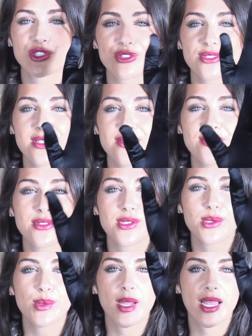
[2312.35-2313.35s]

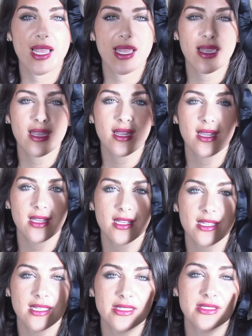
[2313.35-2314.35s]
drift away
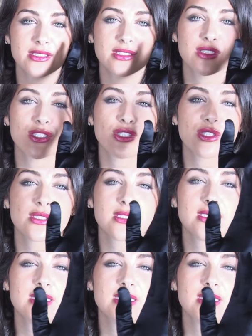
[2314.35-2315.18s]
into your